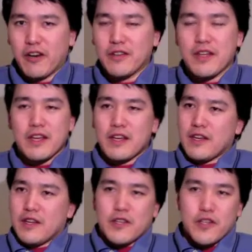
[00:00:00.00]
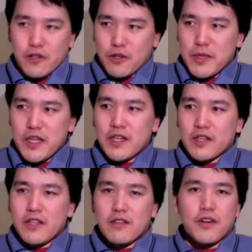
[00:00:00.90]
and
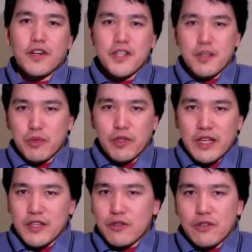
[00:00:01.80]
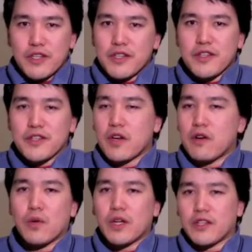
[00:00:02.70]
immediately the very simple answer is
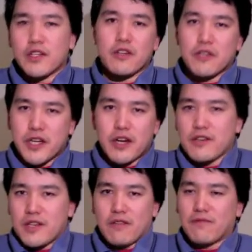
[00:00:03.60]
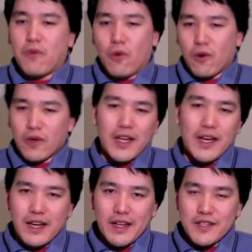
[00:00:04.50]
oh well, a chair's got 4
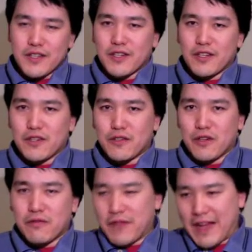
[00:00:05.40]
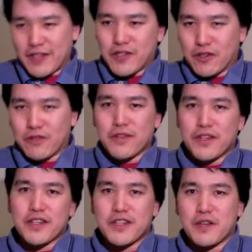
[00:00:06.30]
legs, a flat
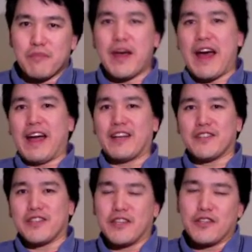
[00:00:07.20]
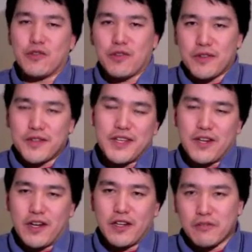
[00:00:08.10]
surface, a back, so you can sort of sit
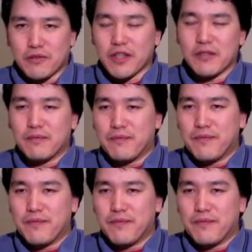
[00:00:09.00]
on it, right?